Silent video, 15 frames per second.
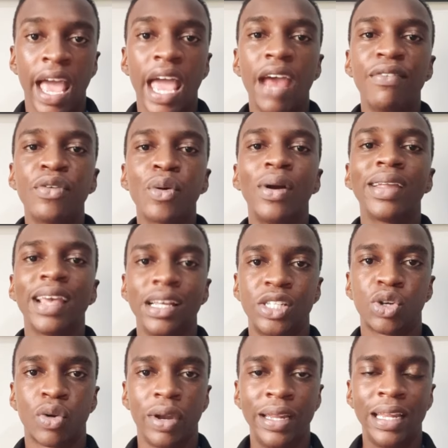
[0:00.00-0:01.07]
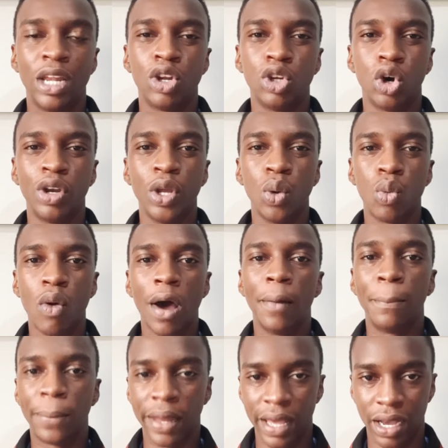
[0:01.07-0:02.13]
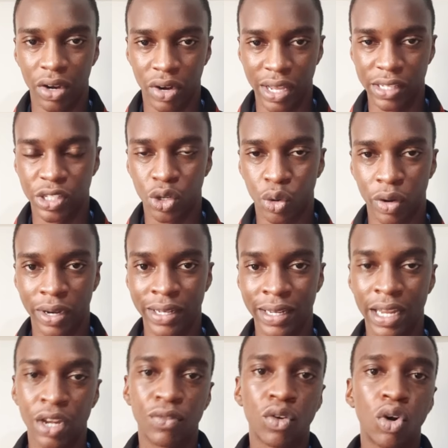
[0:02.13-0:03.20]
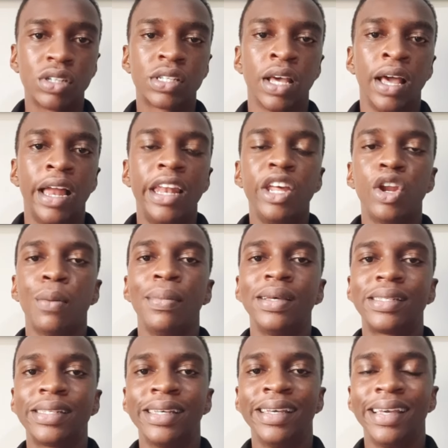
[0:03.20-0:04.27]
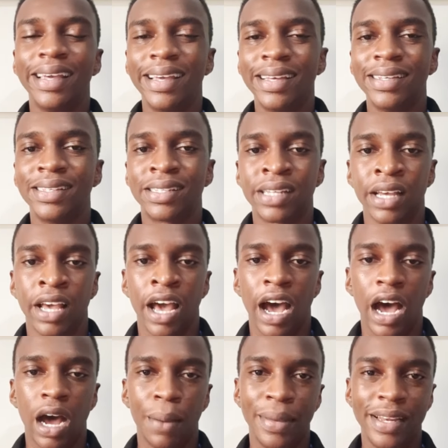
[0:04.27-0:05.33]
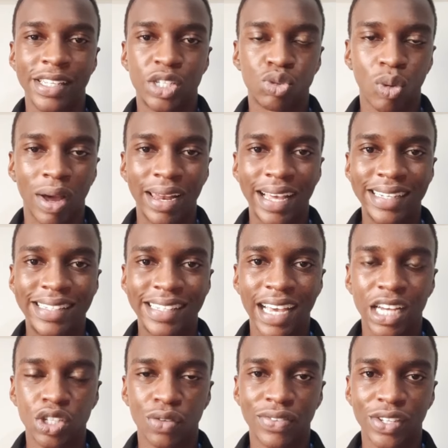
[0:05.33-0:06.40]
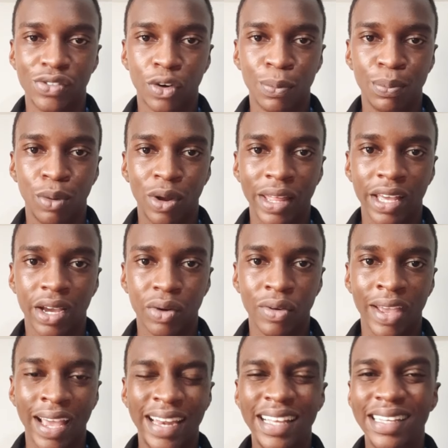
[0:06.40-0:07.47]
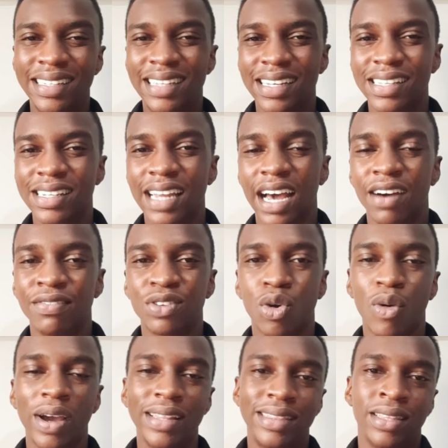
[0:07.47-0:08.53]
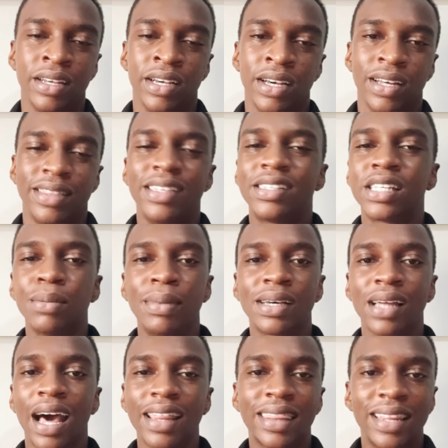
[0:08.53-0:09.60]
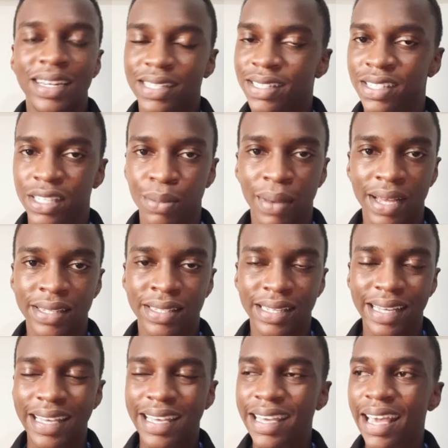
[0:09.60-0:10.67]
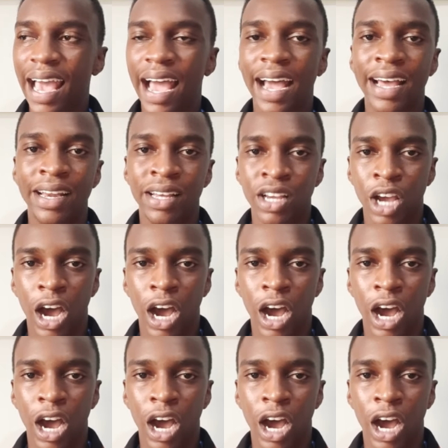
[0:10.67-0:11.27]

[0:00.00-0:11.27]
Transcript: everyone gets credit and not only one player gets credit. And of course, Lionel Messi is in his twilight years of his footballing career, and he doesn't have quite the same athleticism as he had